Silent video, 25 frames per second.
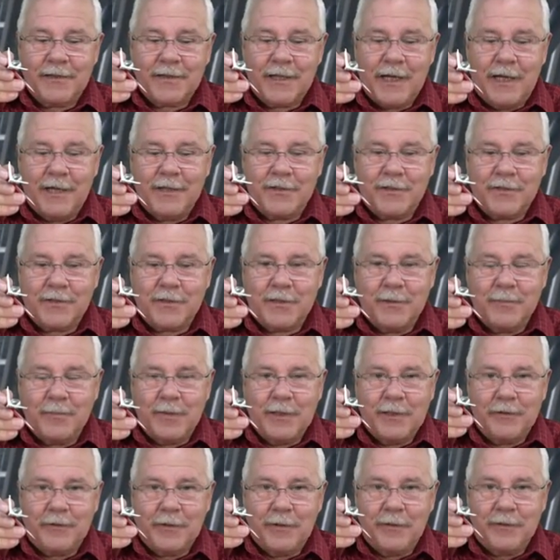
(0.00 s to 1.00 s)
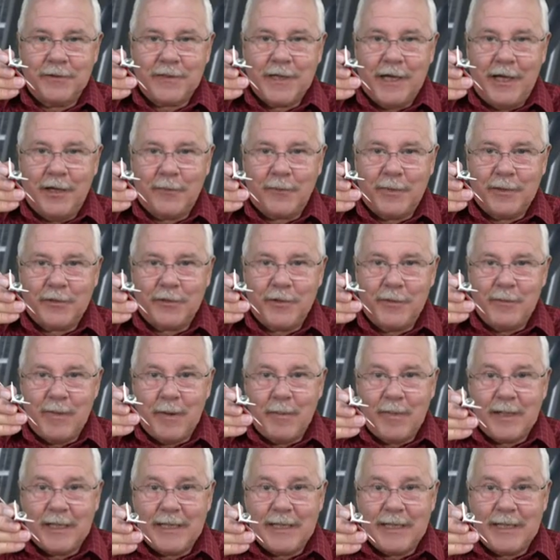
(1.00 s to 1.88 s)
guy just simply rolls out, but remember,